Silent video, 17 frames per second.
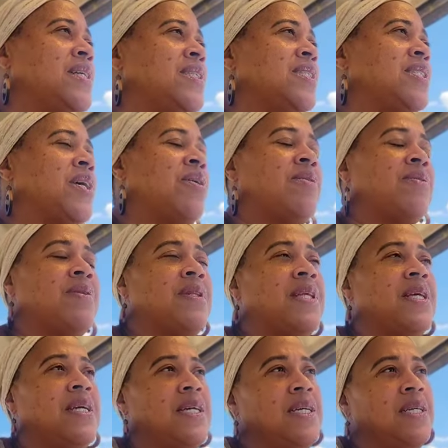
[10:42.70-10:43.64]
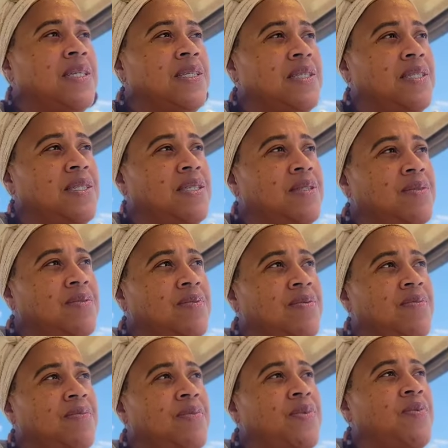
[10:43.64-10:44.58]
certain things
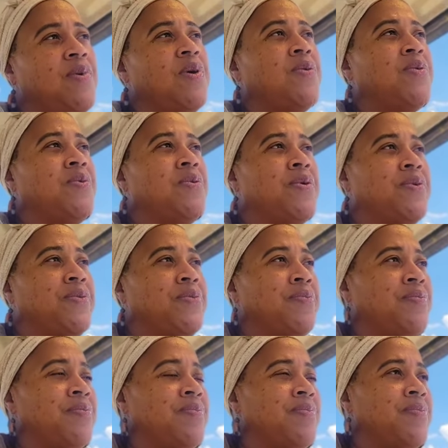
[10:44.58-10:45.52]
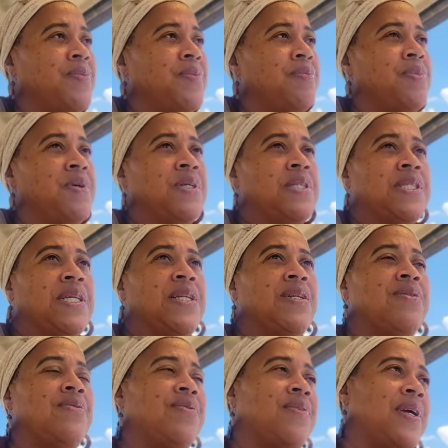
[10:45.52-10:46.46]
thrown on them, mm-hmm. pushed in
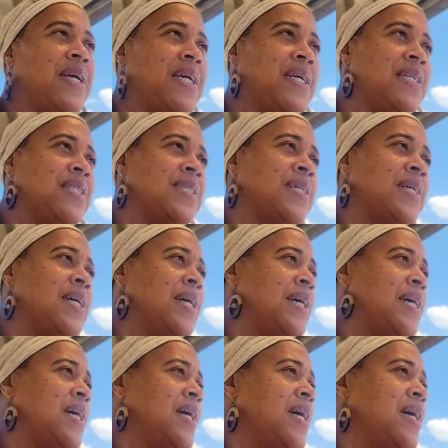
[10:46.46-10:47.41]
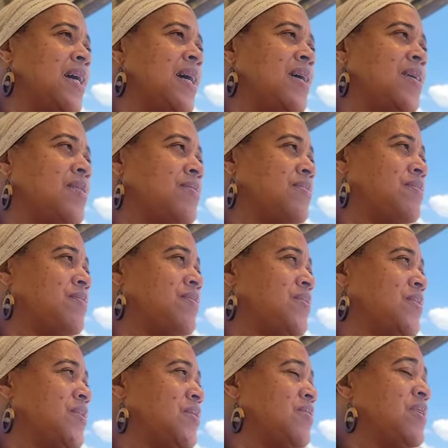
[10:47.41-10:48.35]
their face, mm-hmm.
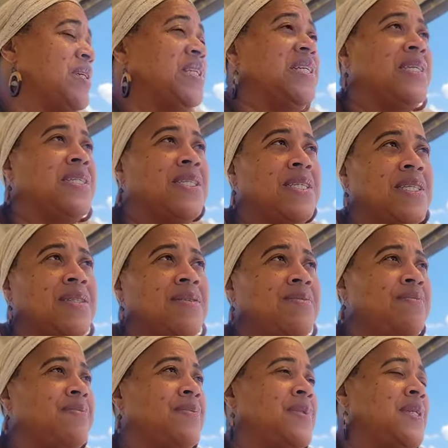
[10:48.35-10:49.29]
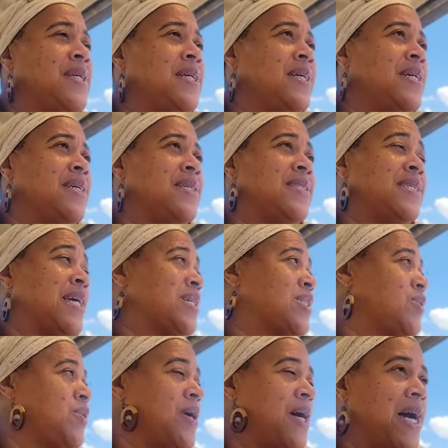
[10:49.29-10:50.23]
Religion,
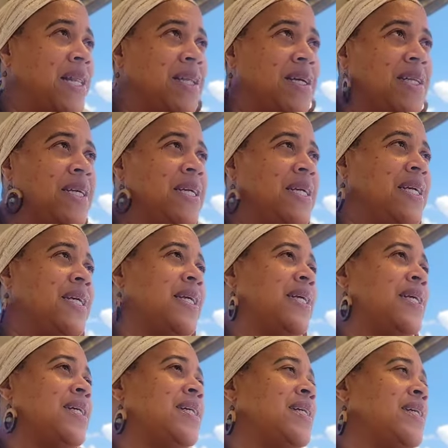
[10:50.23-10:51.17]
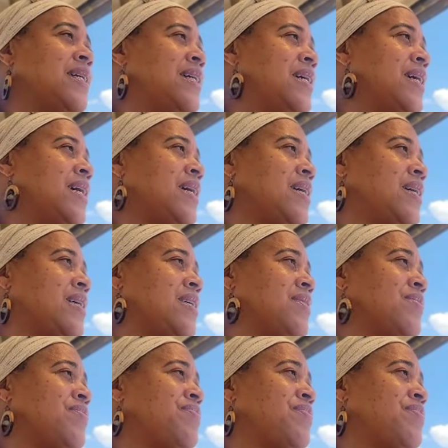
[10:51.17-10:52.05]
sexuality, mm-hmm.